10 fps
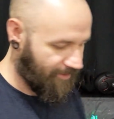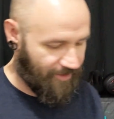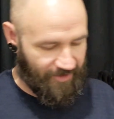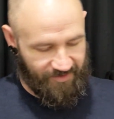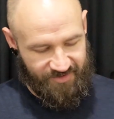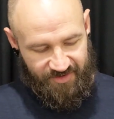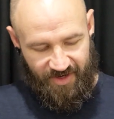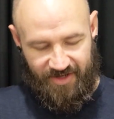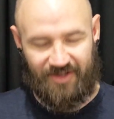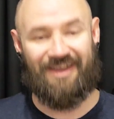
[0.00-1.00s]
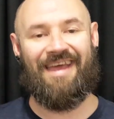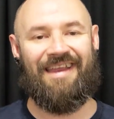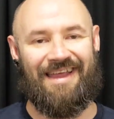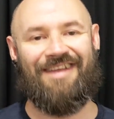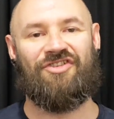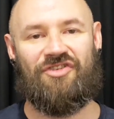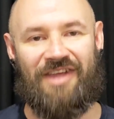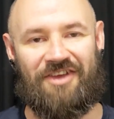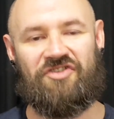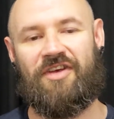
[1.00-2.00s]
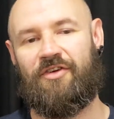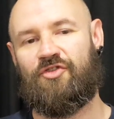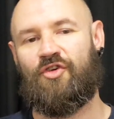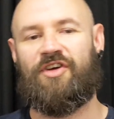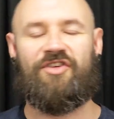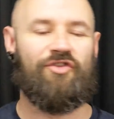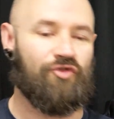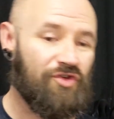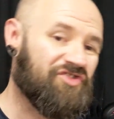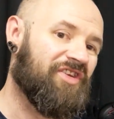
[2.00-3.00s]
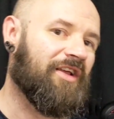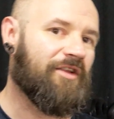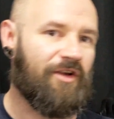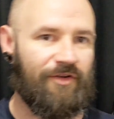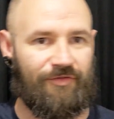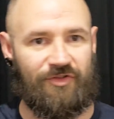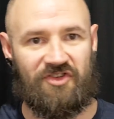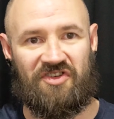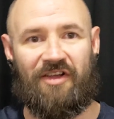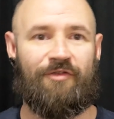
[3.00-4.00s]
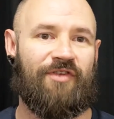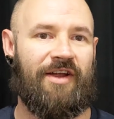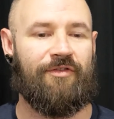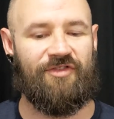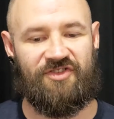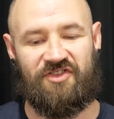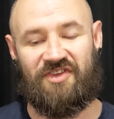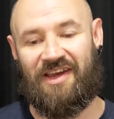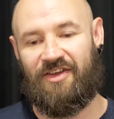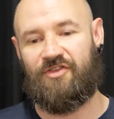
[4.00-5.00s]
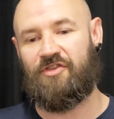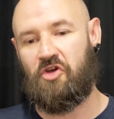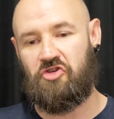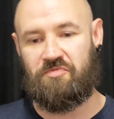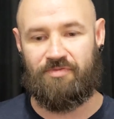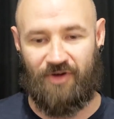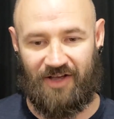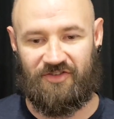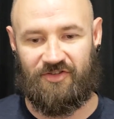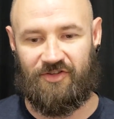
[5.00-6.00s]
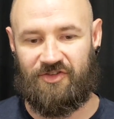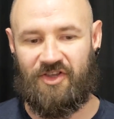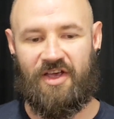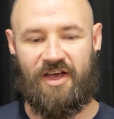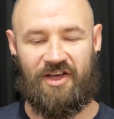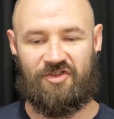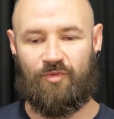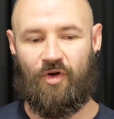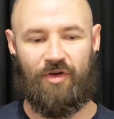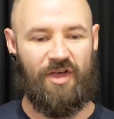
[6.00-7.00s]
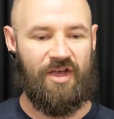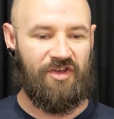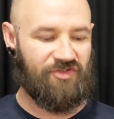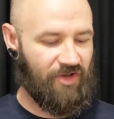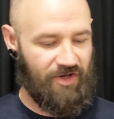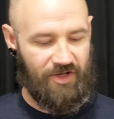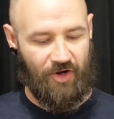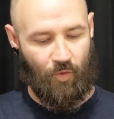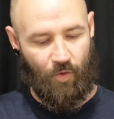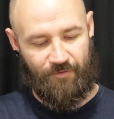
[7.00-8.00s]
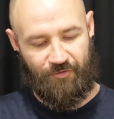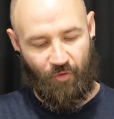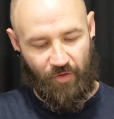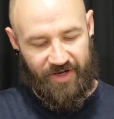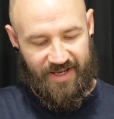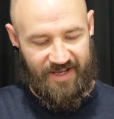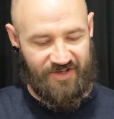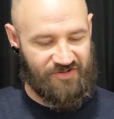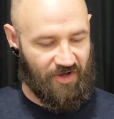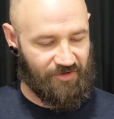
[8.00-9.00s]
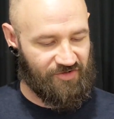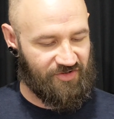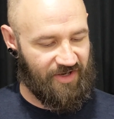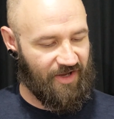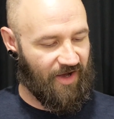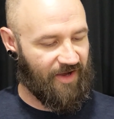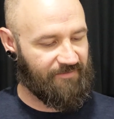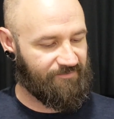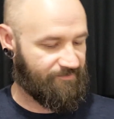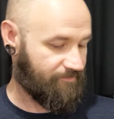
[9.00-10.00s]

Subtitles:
I know it's like you're getting into niche territory. You do see a lot of designer fragrances getting to those prices as well. So, what, for what it is, honestly, I